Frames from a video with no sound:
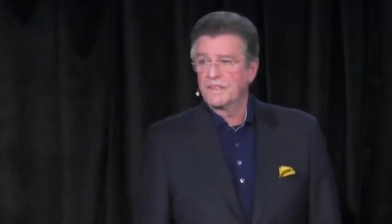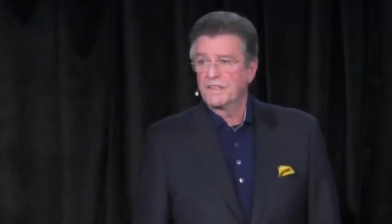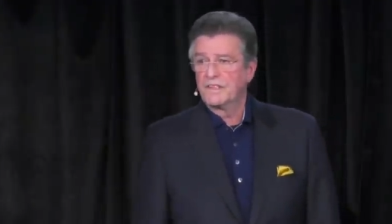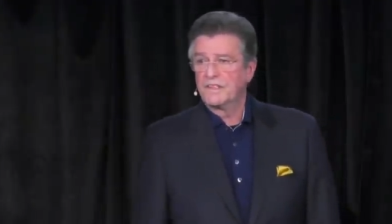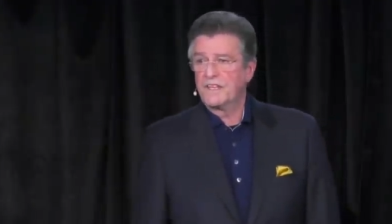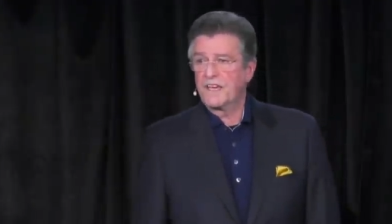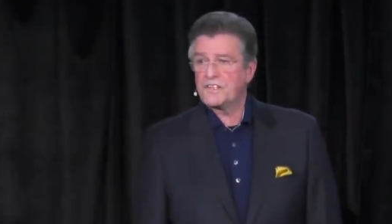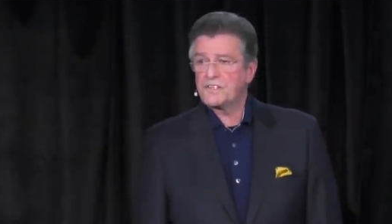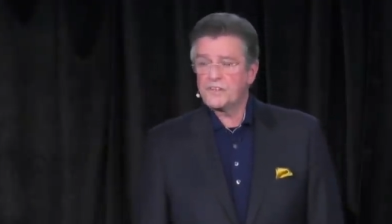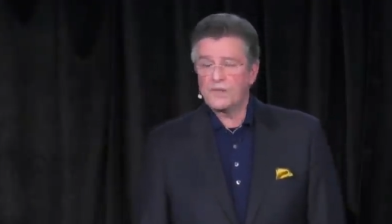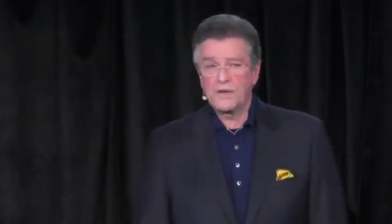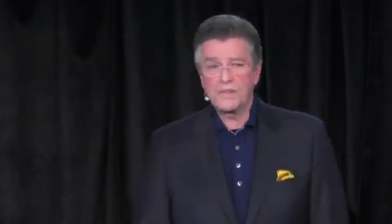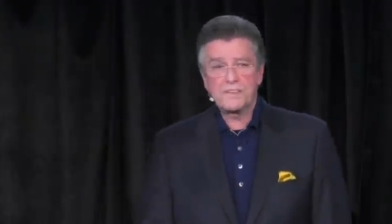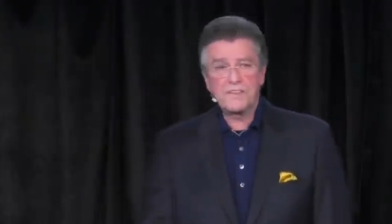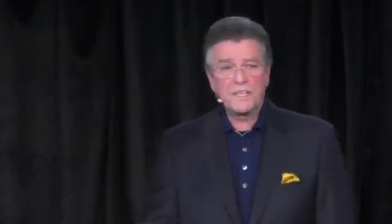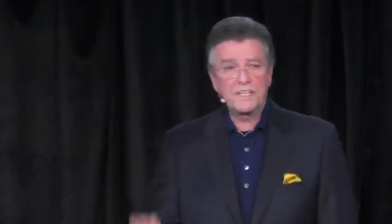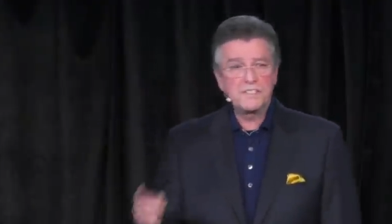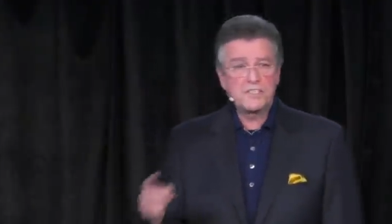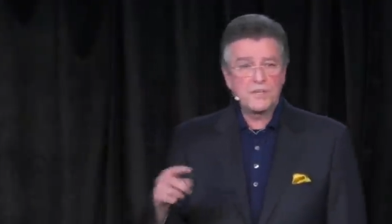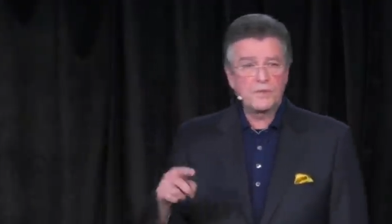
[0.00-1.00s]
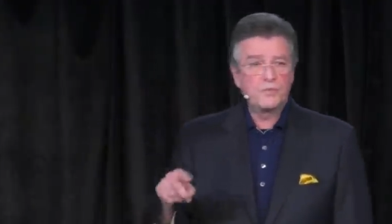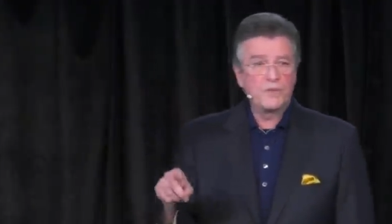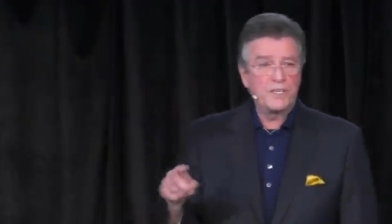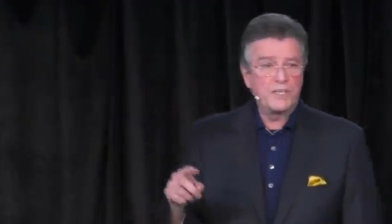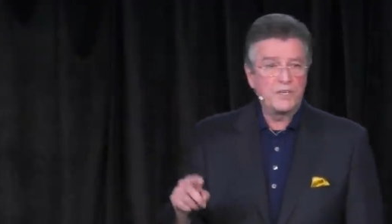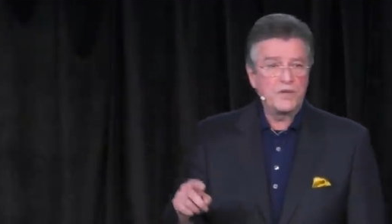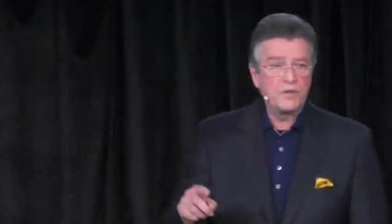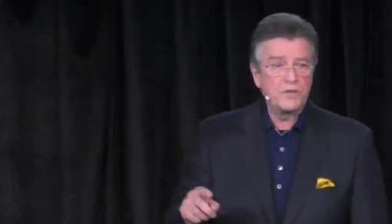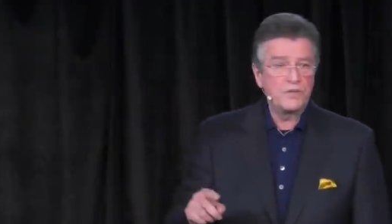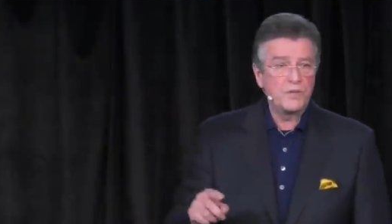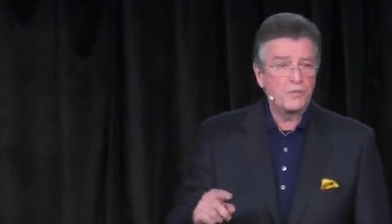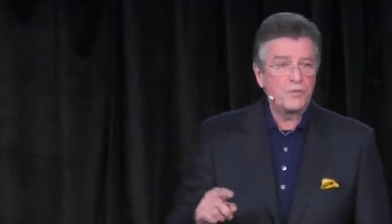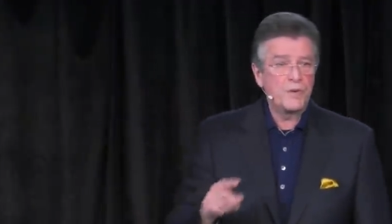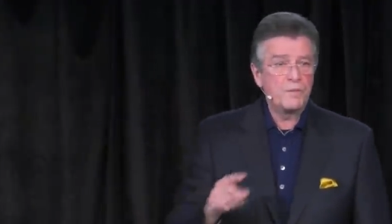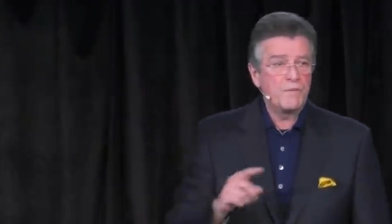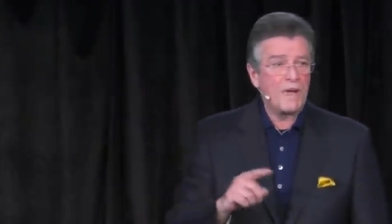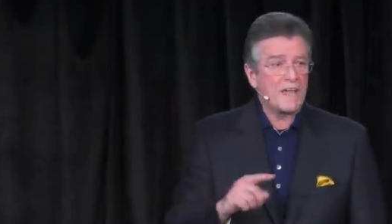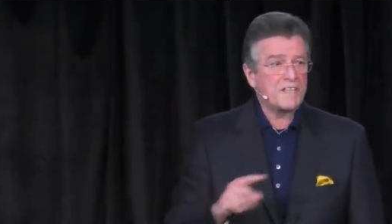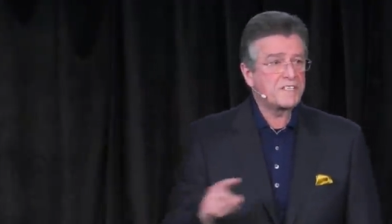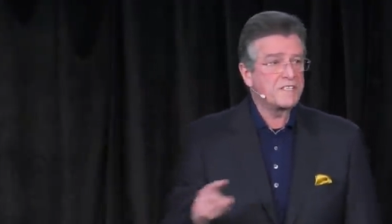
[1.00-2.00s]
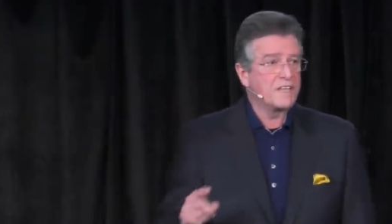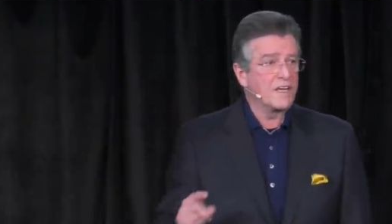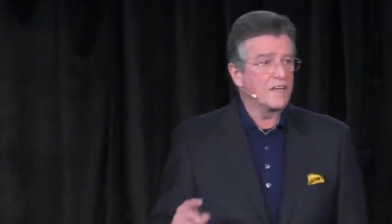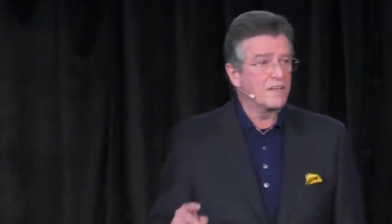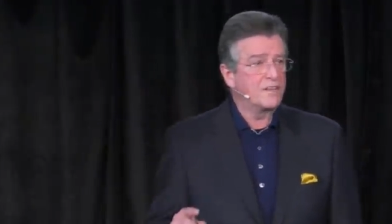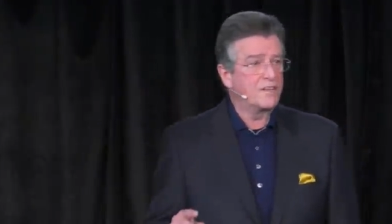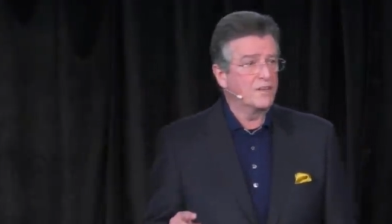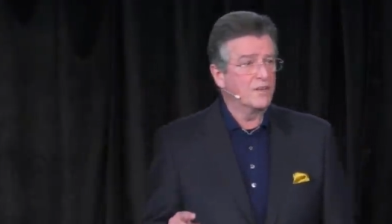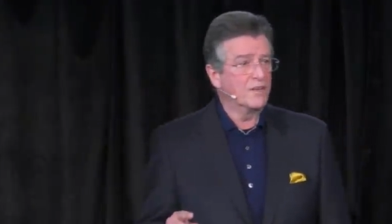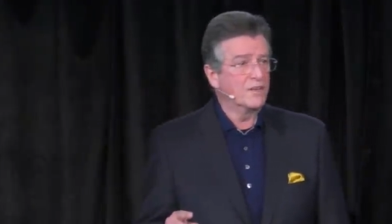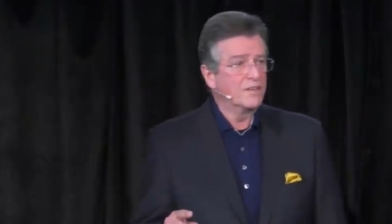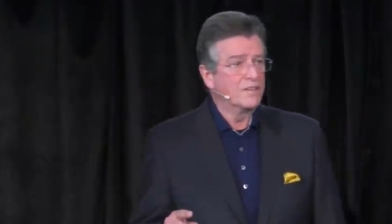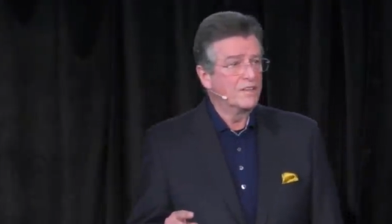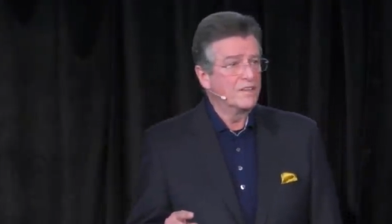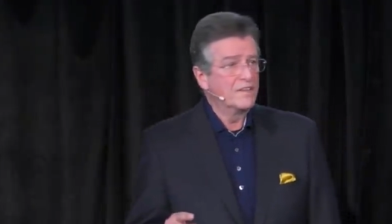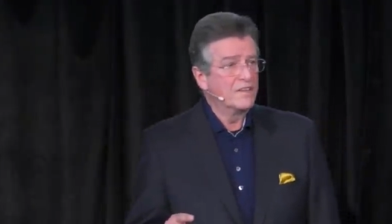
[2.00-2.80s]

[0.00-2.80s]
Yes, there are things that we do that we must not do.